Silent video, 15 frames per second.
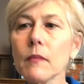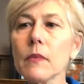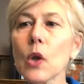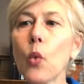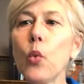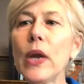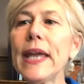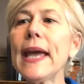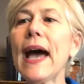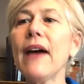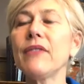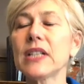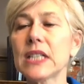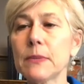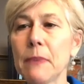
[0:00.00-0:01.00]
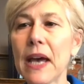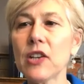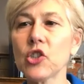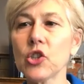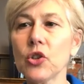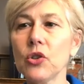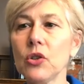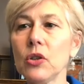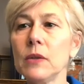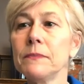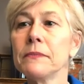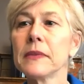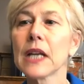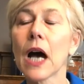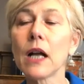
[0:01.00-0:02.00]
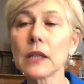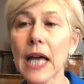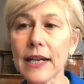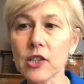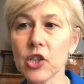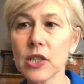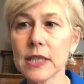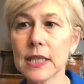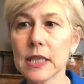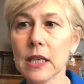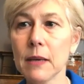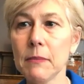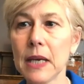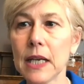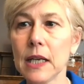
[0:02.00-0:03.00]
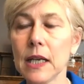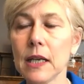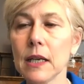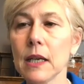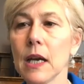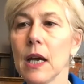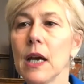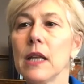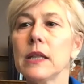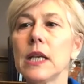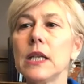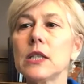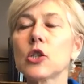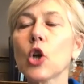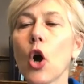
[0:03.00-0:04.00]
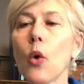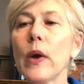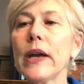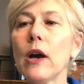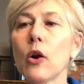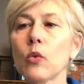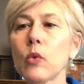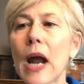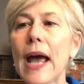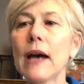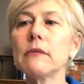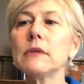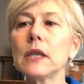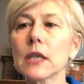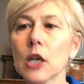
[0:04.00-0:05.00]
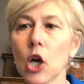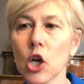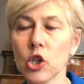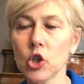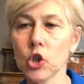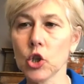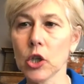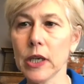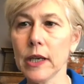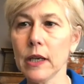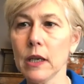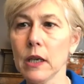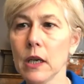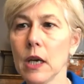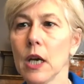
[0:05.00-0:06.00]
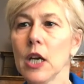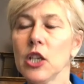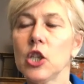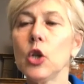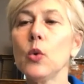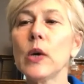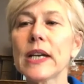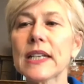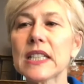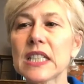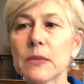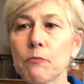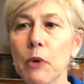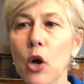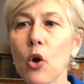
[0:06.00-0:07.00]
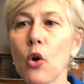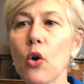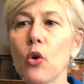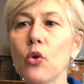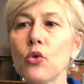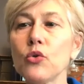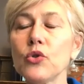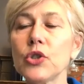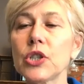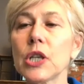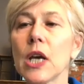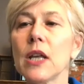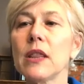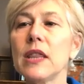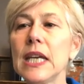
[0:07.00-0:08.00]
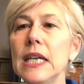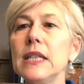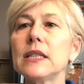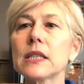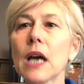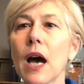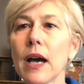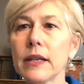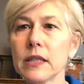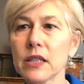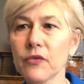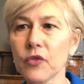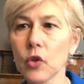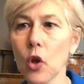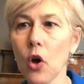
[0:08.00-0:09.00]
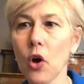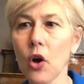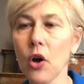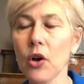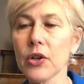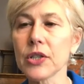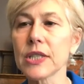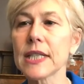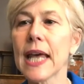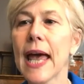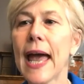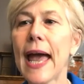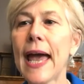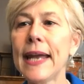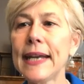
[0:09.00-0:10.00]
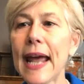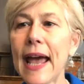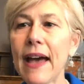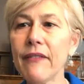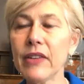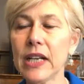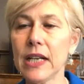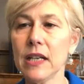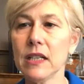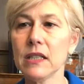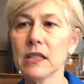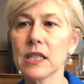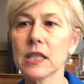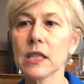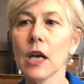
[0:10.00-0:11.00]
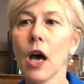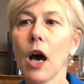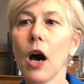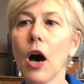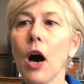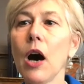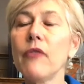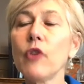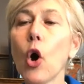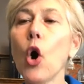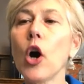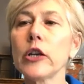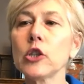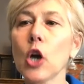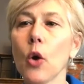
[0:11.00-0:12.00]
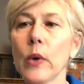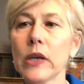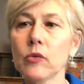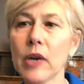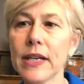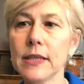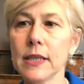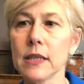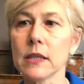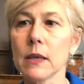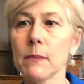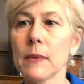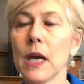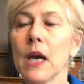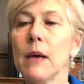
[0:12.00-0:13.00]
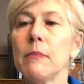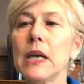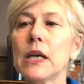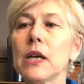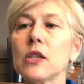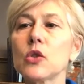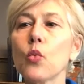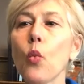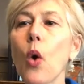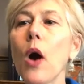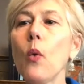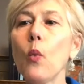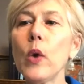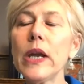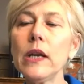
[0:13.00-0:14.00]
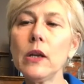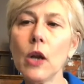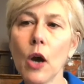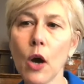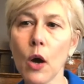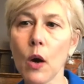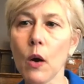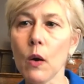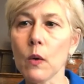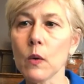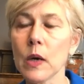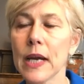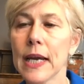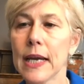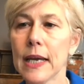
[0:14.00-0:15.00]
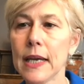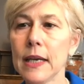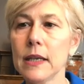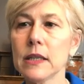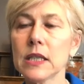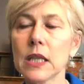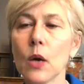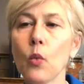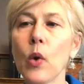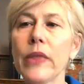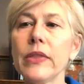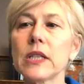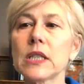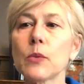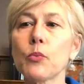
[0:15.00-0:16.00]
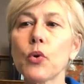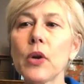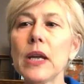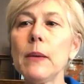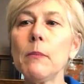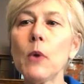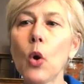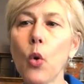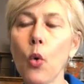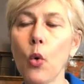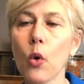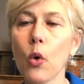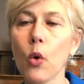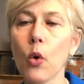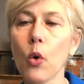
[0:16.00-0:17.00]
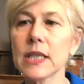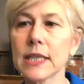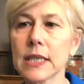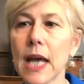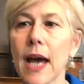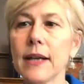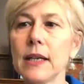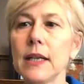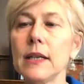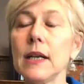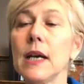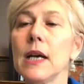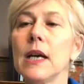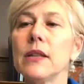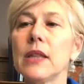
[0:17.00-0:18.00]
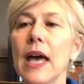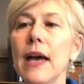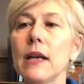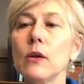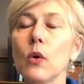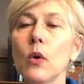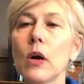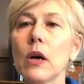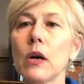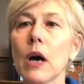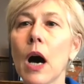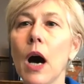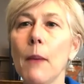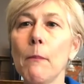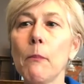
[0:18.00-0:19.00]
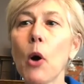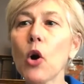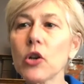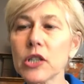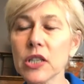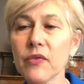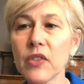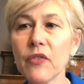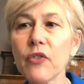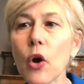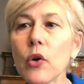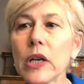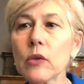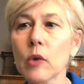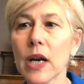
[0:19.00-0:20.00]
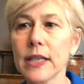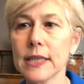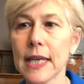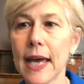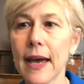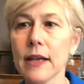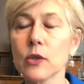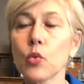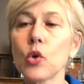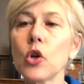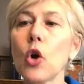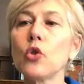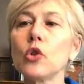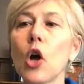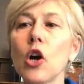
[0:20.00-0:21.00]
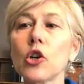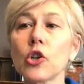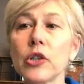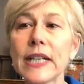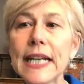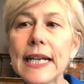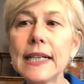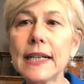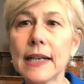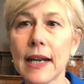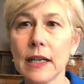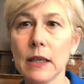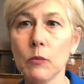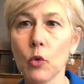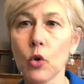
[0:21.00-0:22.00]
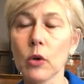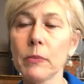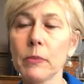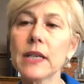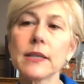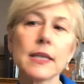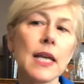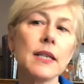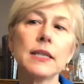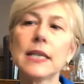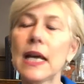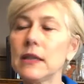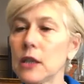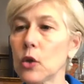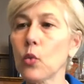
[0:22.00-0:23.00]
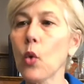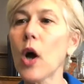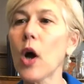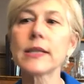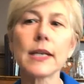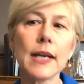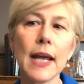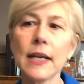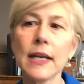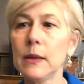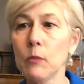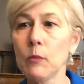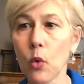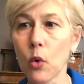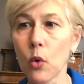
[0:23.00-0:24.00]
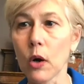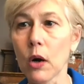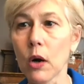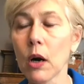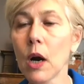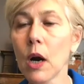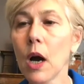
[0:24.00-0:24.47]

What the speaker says: We have a special elections committee that is going around the country to expose these kinds of laws and evidence of ongoing racism. Because what we know is that when the Supreme Court decided that parts of the Voting Rights Act were no longer needed anymore, because they said there wasn't any more